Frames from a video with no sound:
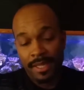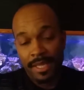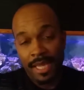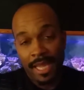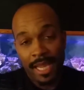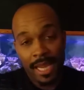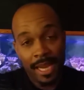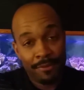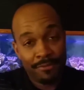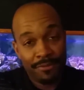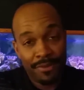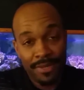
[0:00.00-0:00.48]

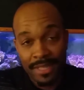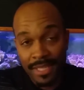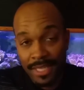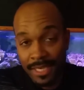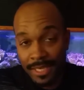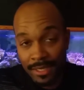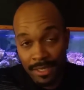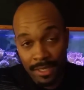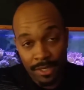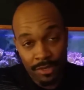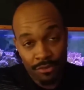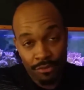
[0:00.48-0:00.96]

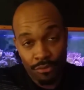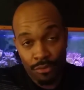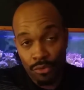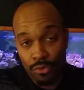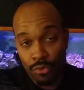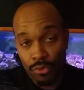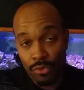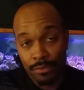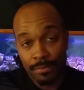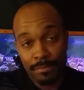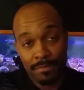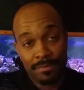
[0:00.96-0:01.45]
Everything
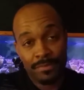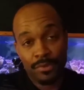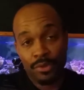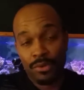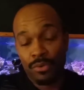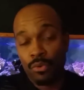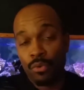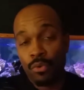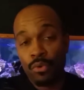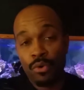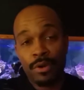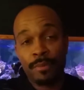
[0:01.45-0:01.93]
controlled,
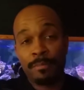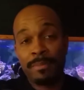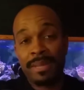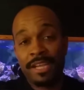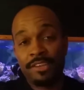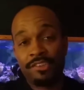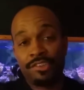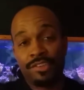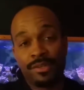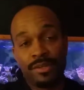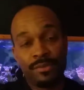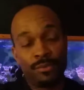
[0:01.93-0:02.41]

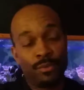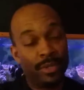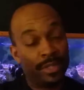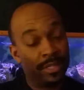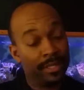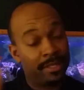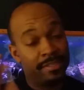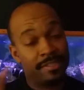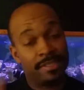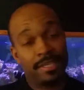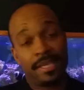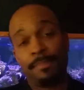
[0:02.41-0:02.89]
automation with the
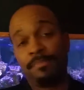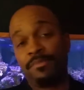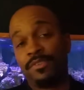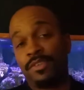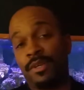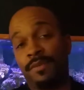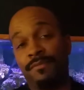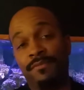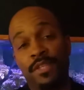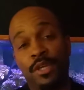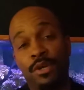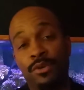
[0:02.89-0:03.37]
exception
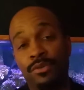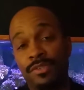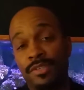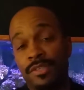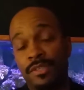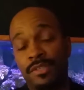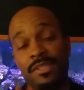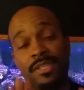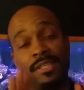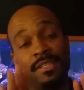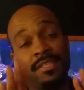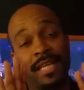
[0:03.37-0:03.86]
of
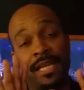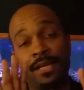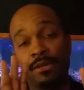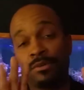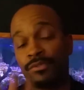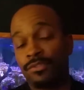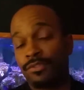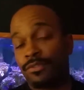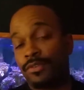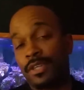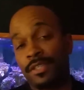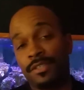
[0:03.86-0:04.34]
doses, because I don't
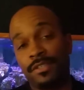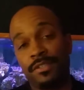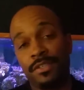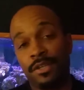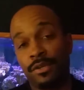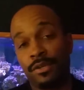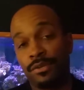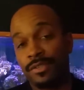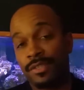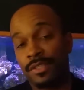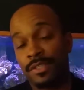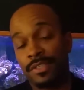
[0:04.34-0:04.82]
trust
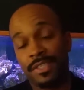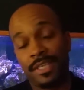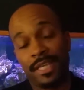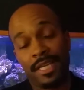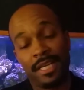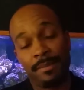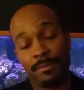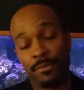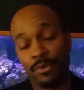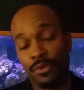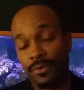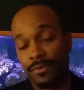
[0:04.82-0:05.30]
doses yet.
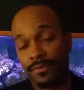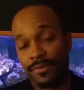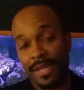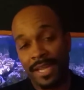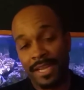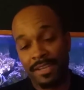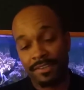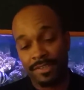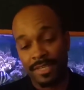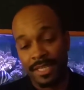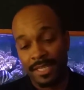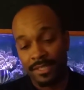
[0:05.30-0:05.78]
I'm
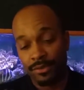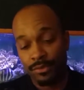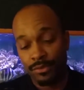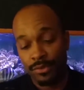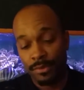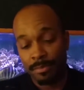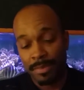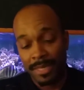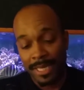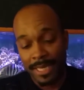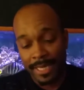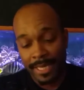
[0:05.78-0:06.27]
old-fashioned, I do it
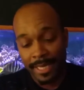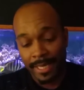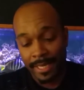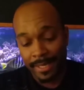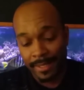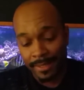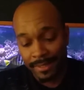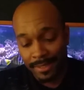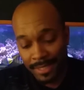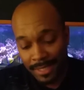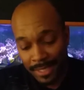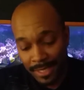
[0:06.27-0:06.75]
by
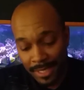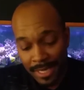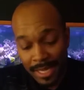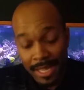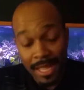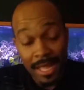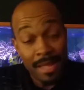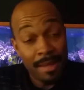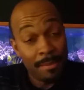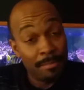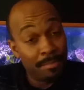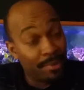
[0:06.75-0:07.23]
hand.
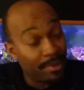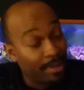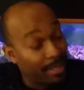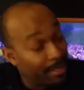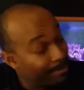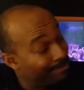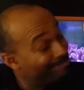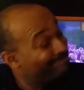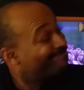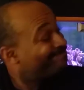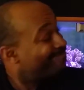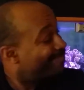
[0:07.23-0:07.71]

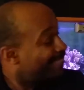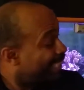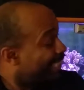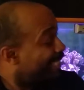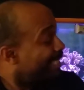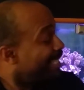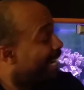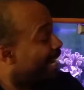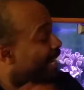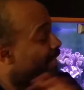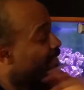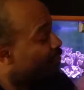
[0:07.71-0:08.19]
But
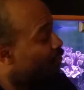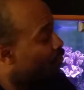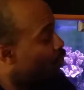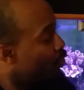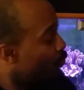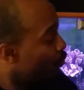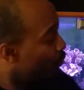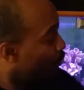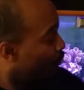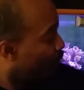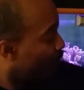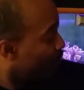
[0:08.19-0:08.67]
yeah,
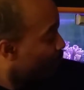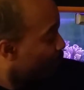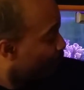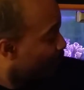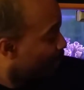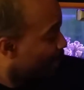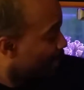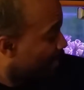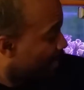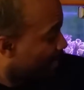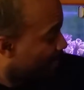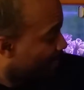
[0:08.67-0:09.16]

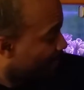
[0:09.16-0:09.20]
250,